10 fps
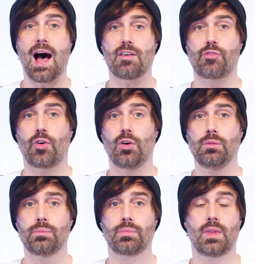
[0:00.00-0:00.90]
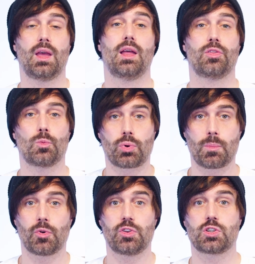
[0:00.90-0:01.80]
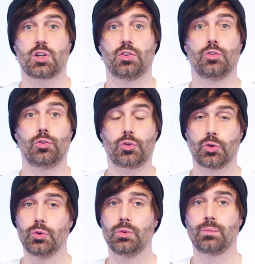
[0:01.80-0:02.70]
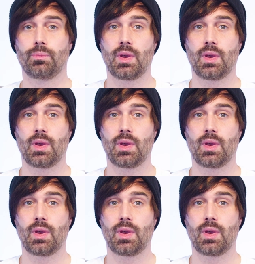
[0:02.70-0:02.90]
avant, and the preposition de,